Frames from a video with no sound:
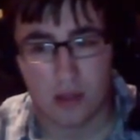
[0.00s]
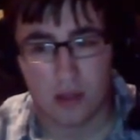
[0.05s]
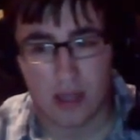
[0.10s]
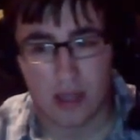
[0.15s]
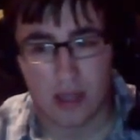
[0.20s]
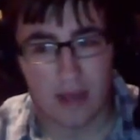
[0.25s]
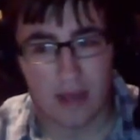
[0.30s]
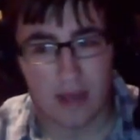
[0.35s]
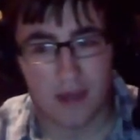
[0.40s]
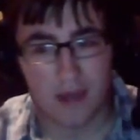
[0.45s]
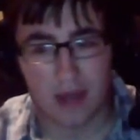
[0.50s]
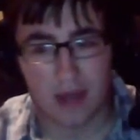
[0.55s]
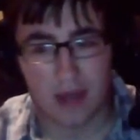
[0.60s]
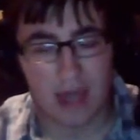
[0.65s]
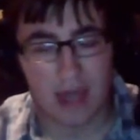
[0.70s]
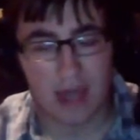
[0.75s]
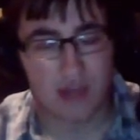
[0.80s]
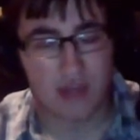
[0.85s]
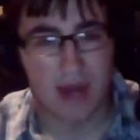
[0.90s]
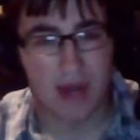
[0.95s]
I mean,
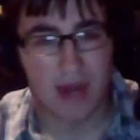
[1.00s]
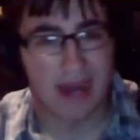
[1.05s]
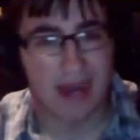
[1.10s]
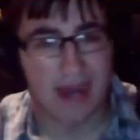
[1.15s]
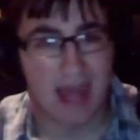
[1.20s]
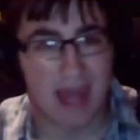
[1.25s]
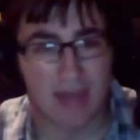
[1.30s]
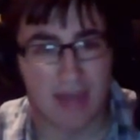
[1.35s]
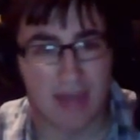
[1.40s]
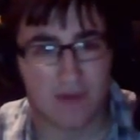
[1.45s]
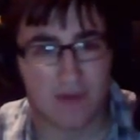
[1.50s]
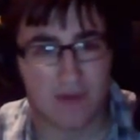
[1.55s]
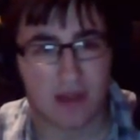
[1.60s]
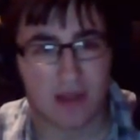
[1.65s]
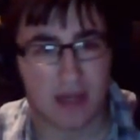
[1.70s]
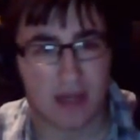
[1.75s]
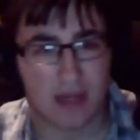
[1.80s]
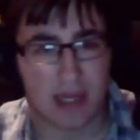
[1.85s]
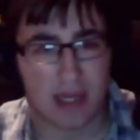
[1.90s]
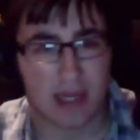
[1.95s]
I tried
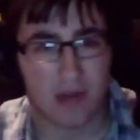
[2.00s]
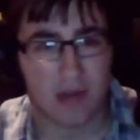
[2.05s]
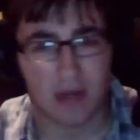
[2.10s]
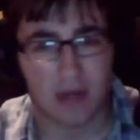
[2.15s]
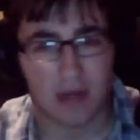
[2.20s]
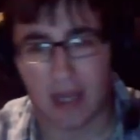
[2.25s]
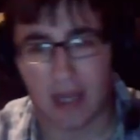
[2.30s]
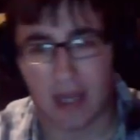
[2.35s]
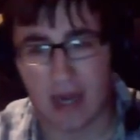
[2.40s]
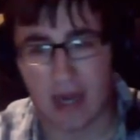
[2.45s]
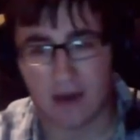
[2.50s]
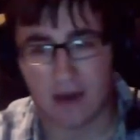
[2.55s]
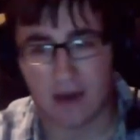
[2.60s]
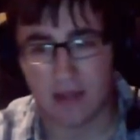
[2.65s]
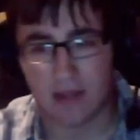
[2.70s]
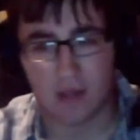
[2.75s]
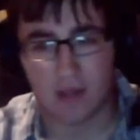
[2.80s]
everything I could to get out of this